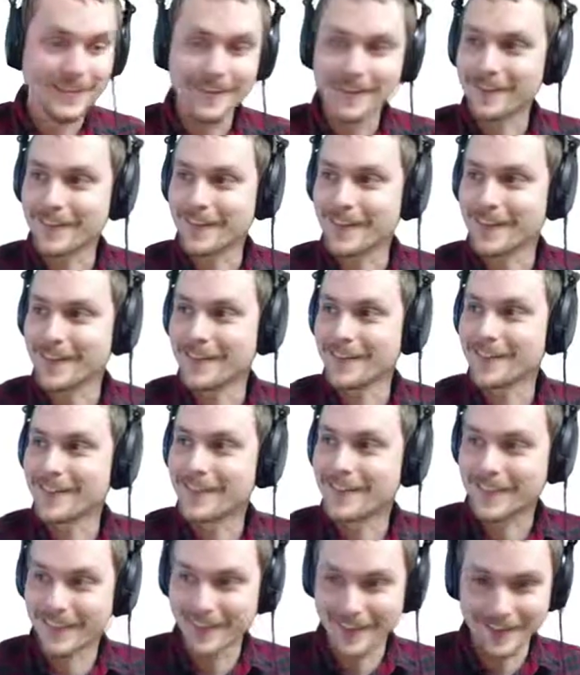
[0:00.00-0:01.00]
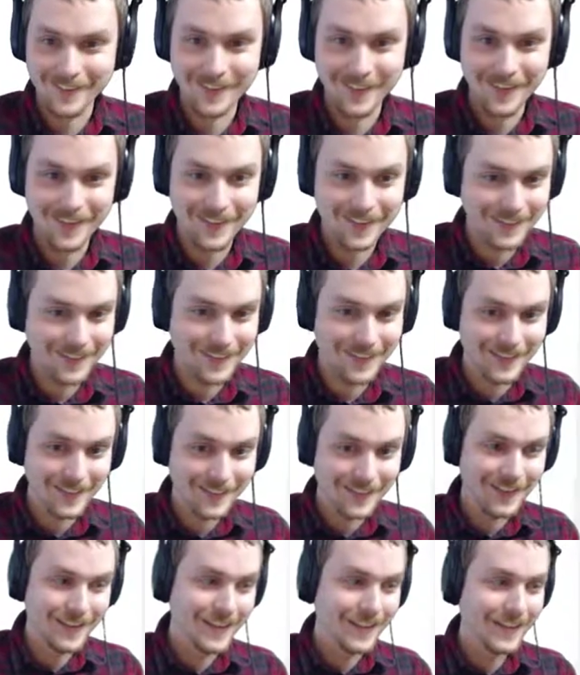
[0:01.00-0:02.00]
there we go. Thank you guys.
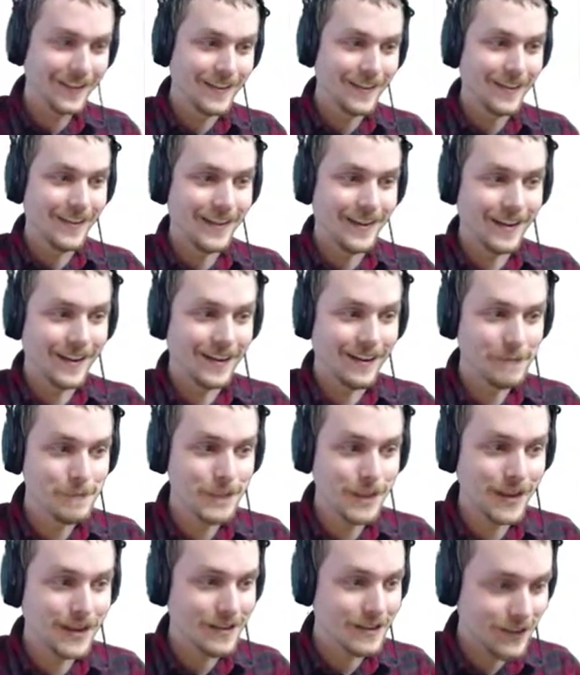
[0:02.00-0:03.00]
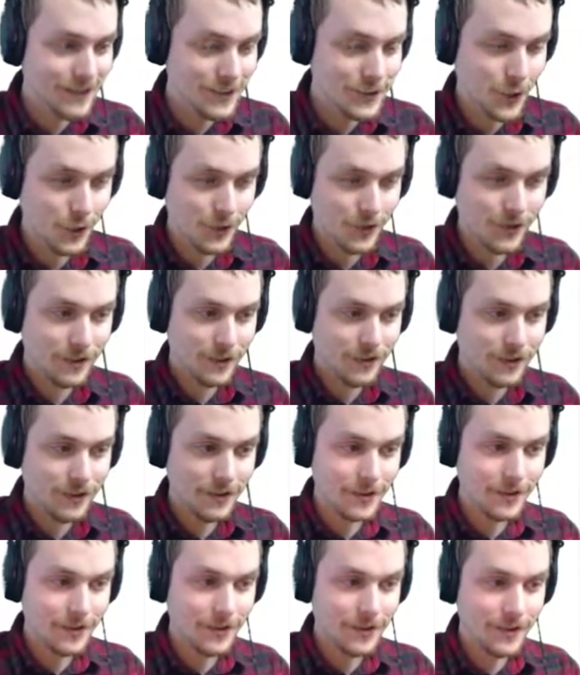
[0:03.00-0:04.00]
Um, and and Tony,
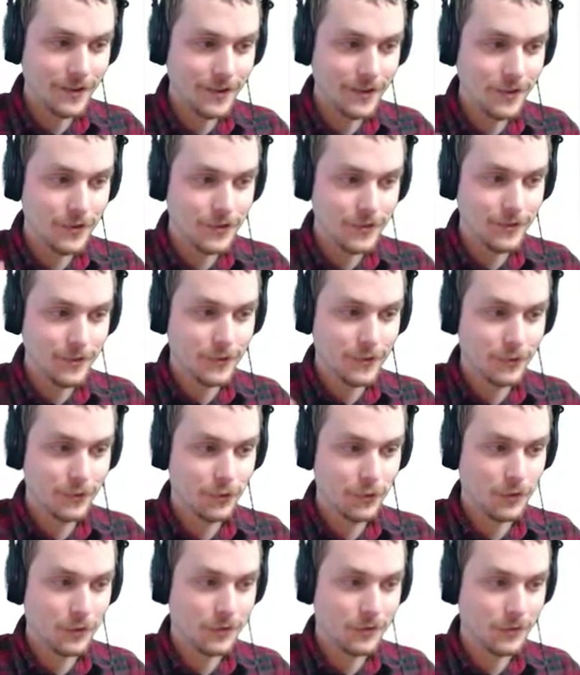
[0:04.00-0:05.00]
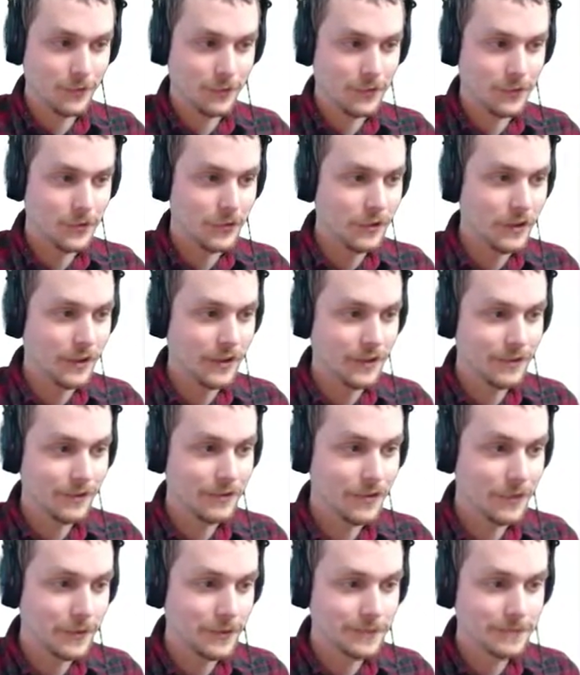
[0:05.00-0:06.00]
uh, the the stream is a little delayed,
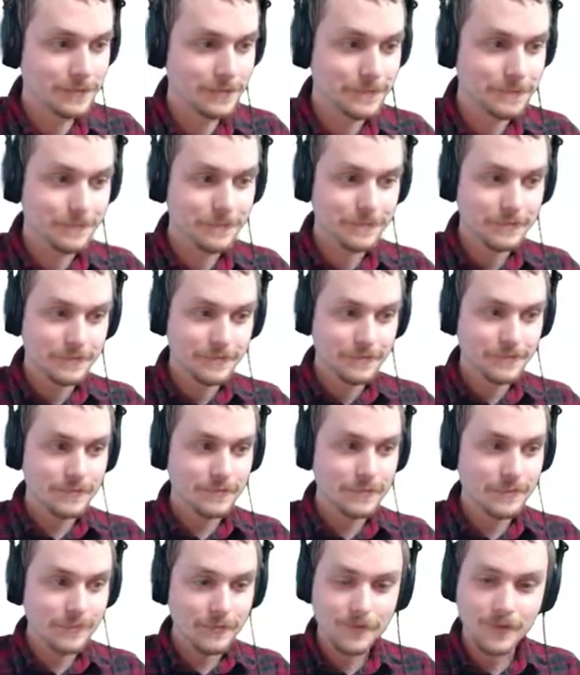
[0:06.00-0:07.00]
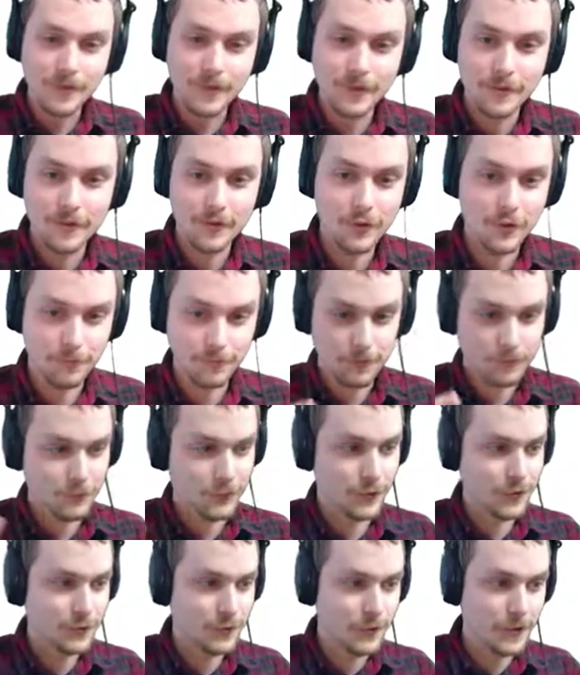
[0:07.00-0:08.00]
so just
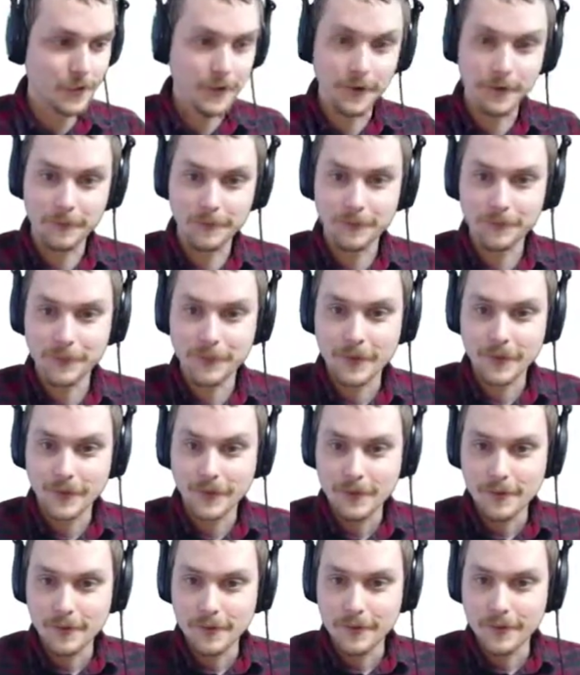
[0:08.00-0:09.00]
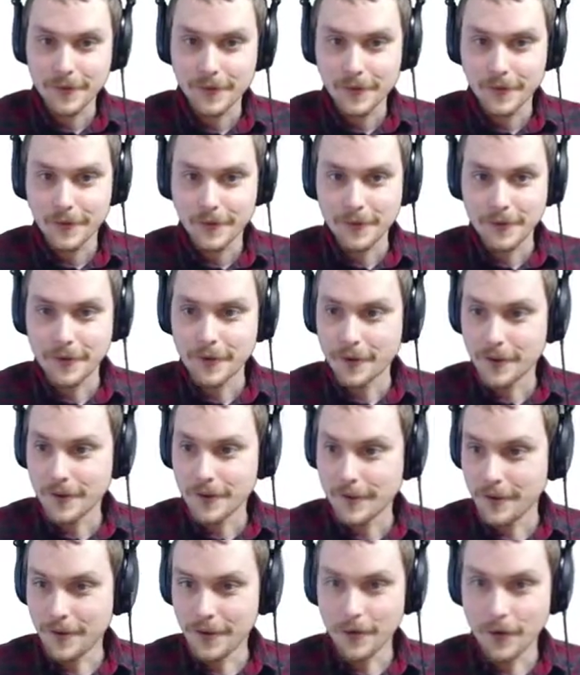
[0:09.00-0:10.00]
just so you know.
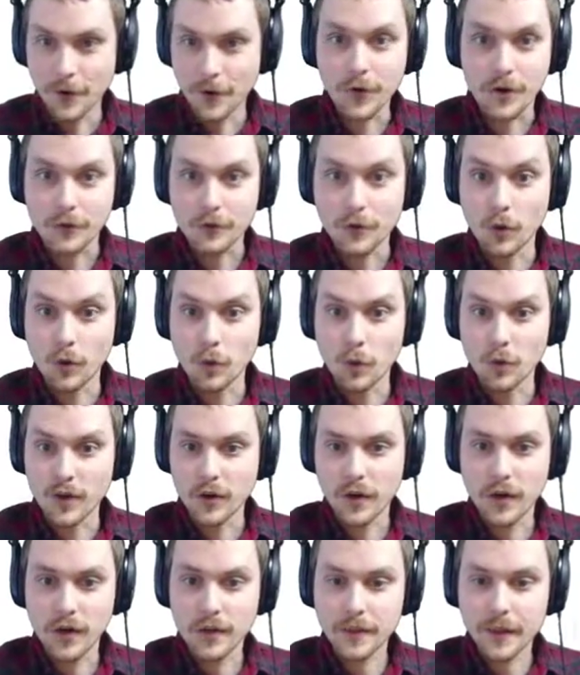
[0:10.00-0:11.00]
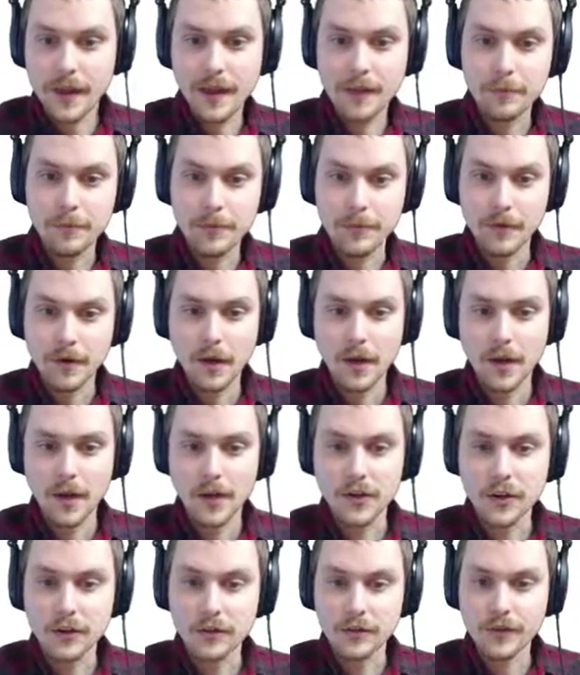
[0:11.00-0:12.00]
Uh, okay, so we created the app, uh,
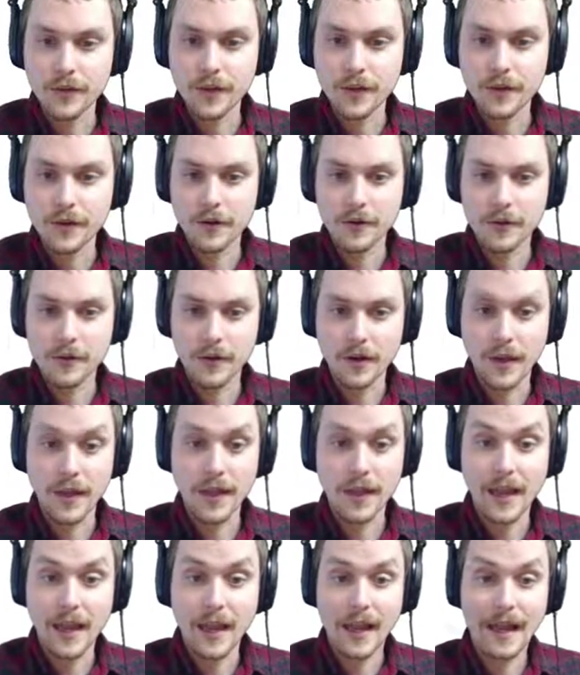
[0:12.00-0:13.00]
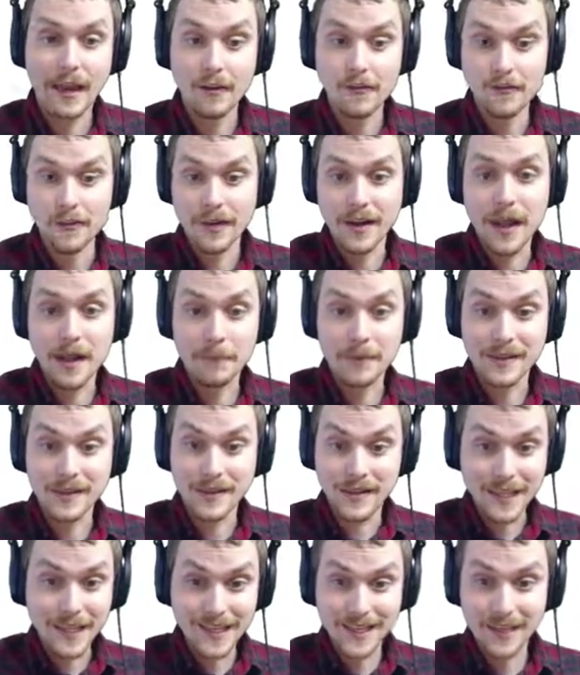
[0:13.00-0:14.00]
and you can see here that I have an app
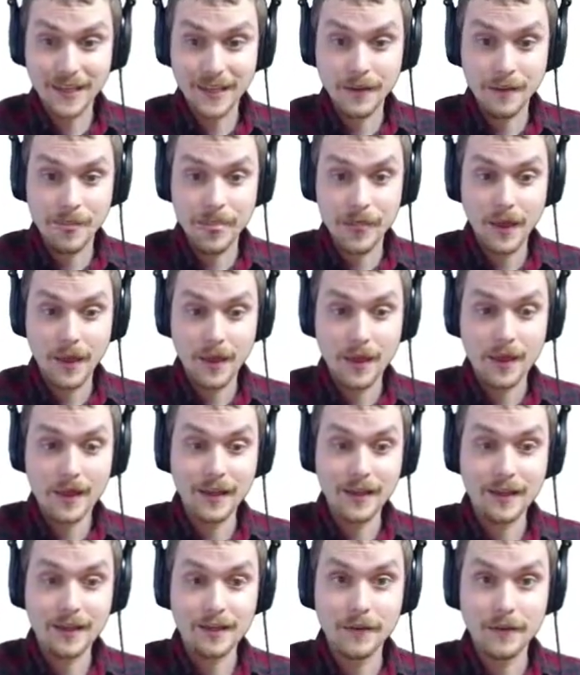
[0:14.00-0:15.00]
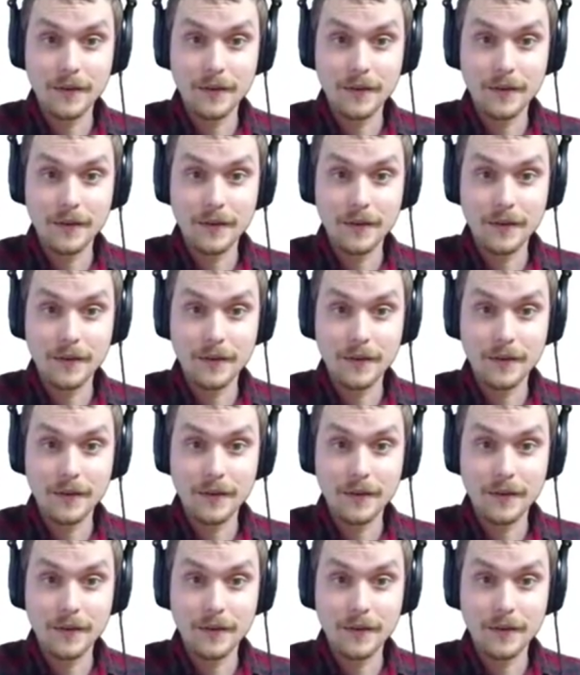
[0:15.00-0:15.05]
key, and